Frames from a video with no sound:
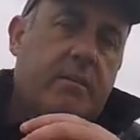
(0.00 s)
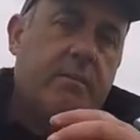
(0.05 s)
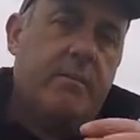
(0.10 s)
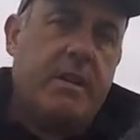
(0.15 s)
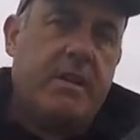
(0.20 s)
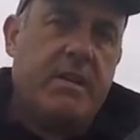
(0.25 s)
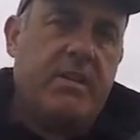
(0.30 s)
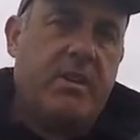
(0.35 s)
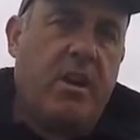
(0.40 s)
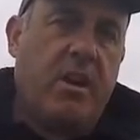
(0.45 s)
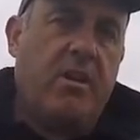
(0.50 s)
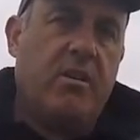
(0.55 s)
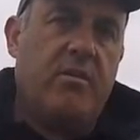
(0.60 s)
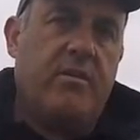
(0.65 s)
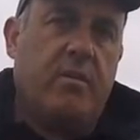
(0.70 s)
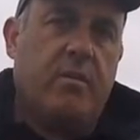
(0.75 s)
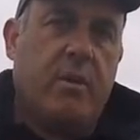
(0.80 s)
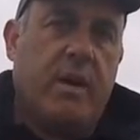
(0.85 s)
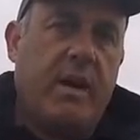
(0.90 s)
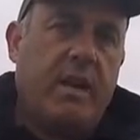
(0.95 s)
Mix it
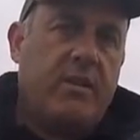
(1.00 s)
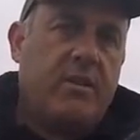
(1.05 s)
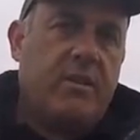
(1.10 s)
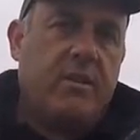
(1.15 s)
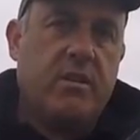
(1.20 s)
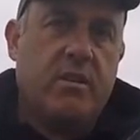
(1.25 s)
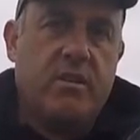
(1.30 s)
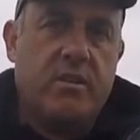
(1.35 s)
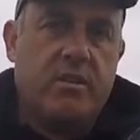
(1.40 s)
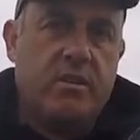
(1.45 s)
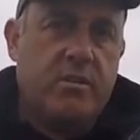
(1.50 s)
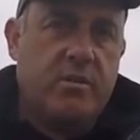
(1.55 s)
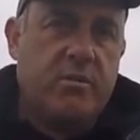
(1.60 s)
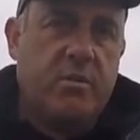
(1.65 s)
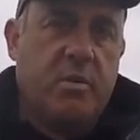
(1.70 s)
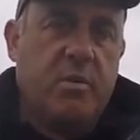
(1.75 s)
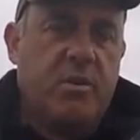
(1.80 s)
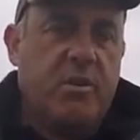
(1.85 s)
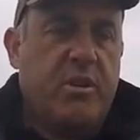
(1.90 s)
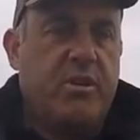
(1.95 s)
over wet, just
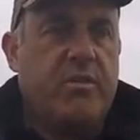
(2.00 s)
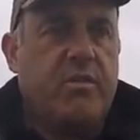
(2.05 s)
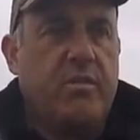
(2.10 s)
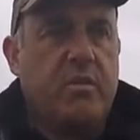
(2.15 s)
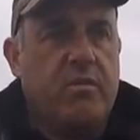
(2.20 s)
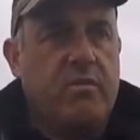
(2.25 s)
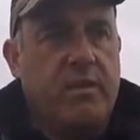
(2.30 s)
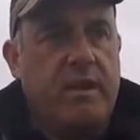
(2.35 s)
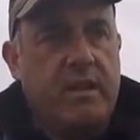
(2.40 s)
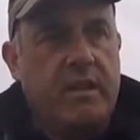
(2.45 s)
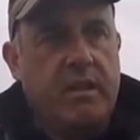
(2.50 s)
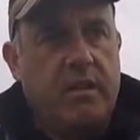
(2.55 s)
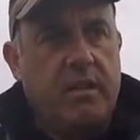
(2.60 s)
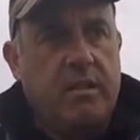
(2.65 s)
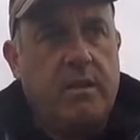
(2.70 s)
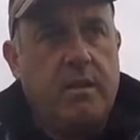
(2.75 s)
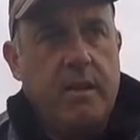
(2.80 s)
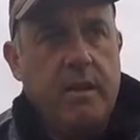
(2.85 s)
push it through a riddle,